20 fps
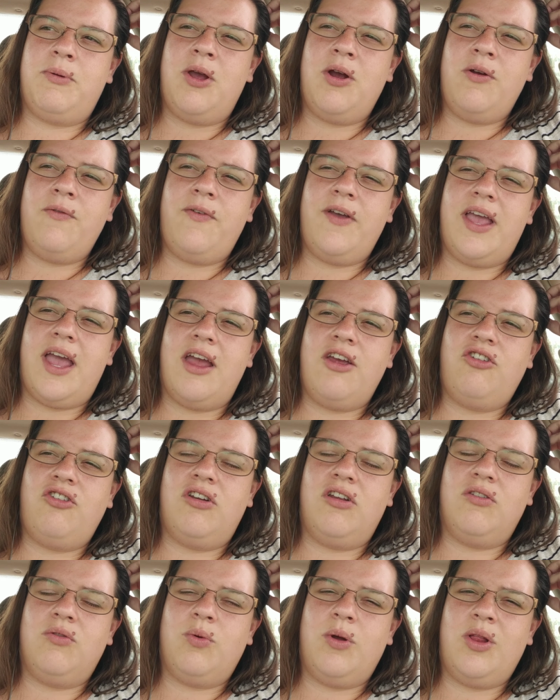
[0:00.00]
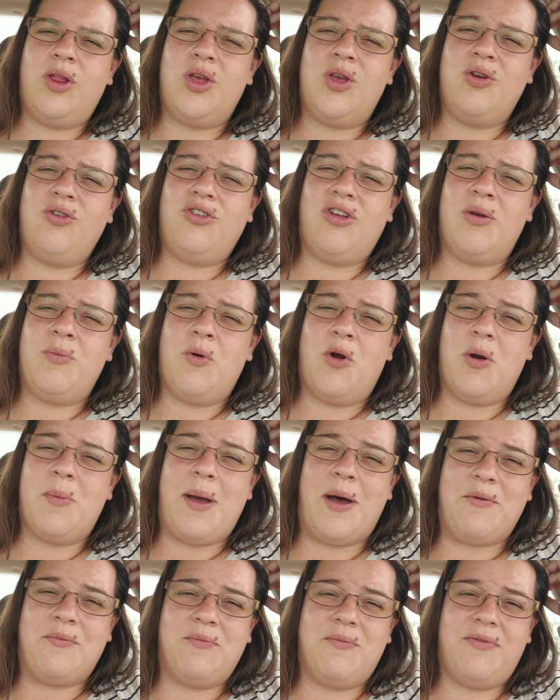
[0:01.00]
purification is really usually more
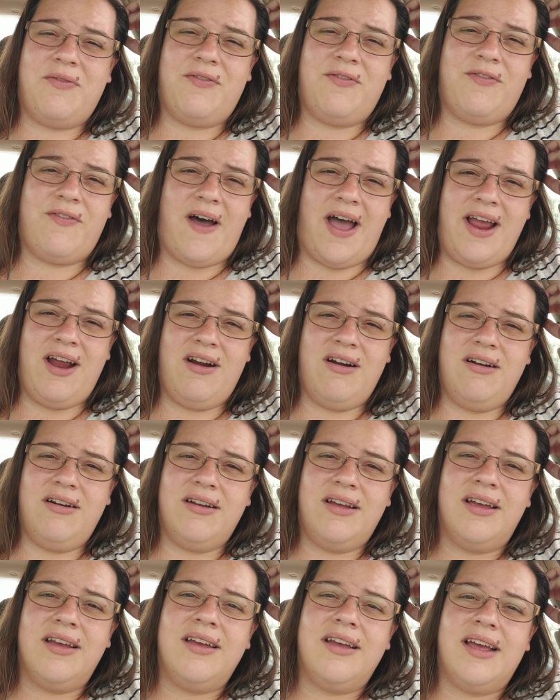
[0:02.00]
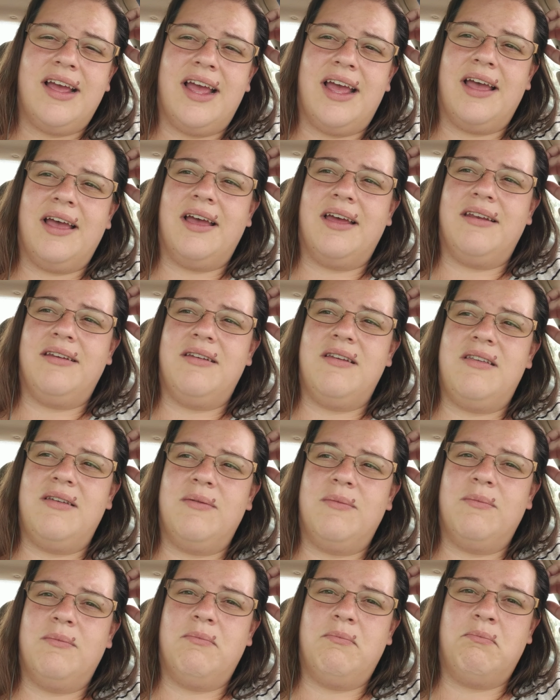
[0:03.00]
about fire
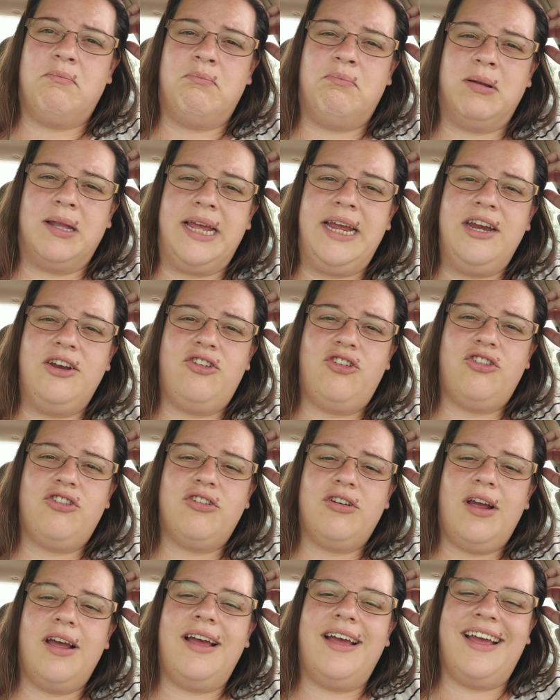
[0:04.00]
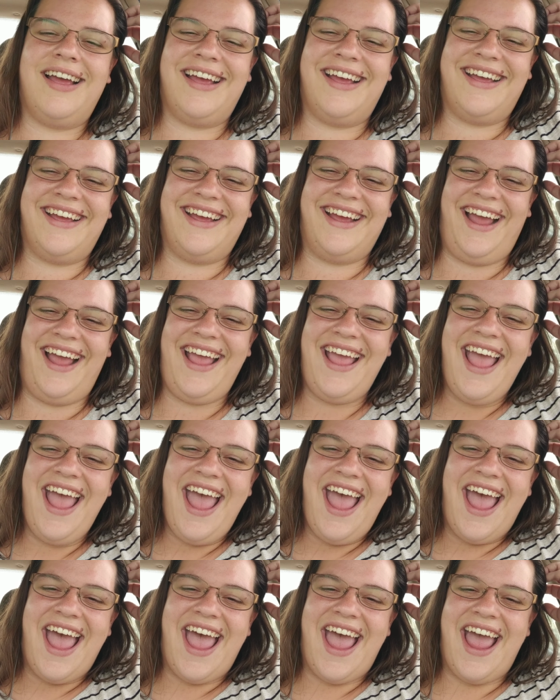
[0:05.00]
and bleach
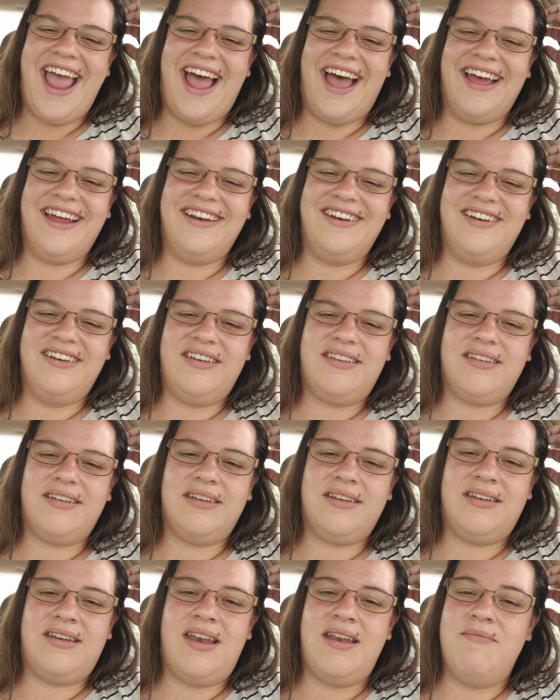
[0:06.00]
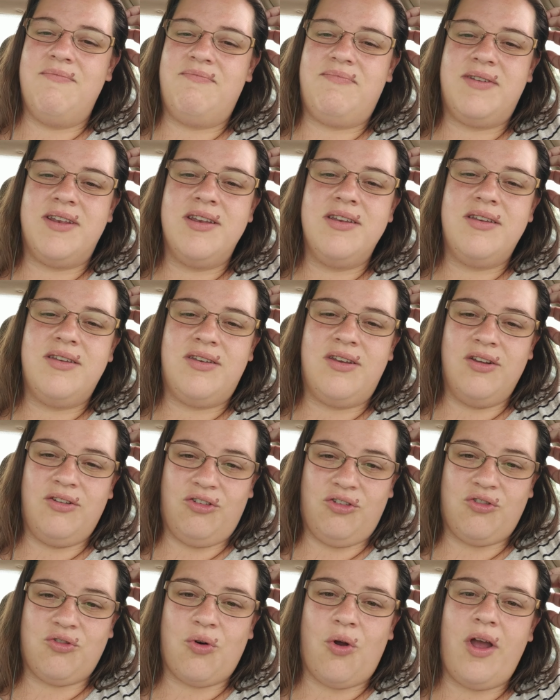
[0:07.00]
and
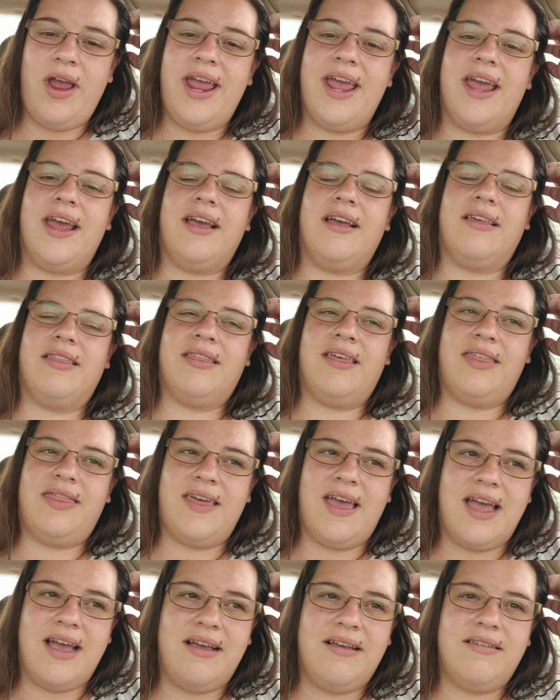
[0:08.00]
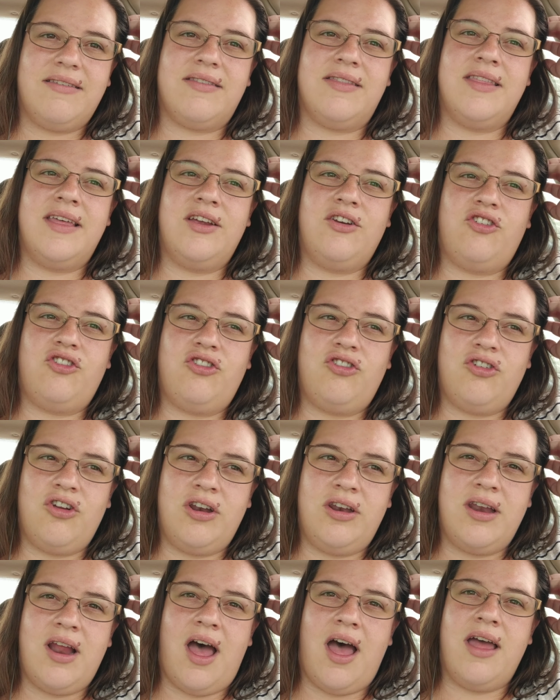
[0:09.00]
destroying the things that
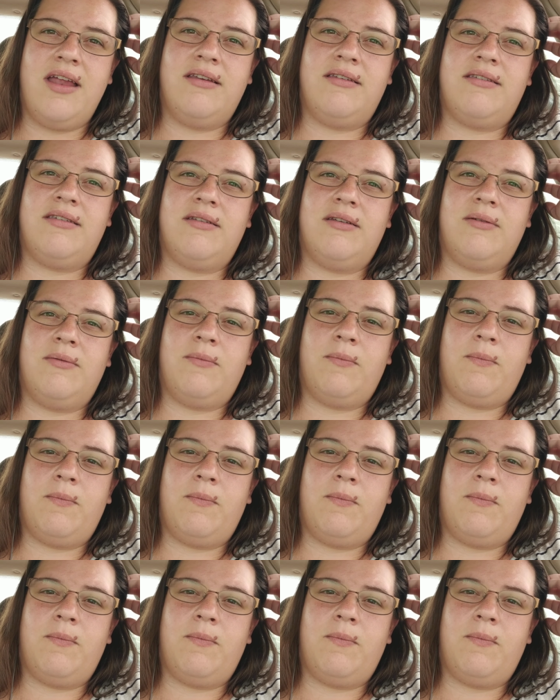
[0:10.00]
should not